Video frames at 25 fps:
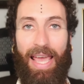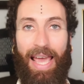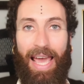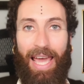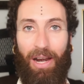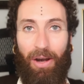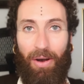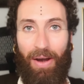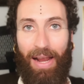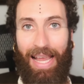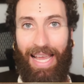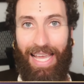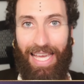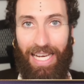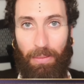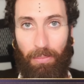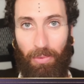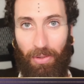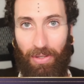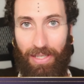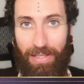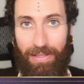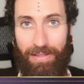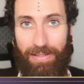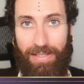and our
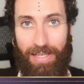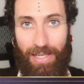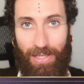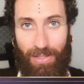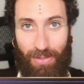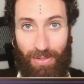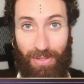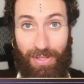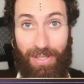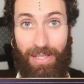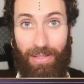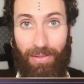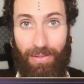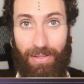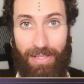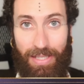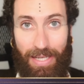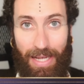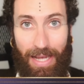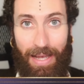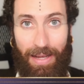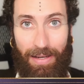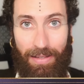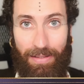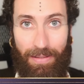animal instincts are still
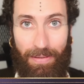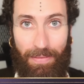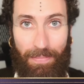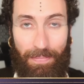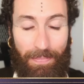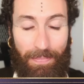intact.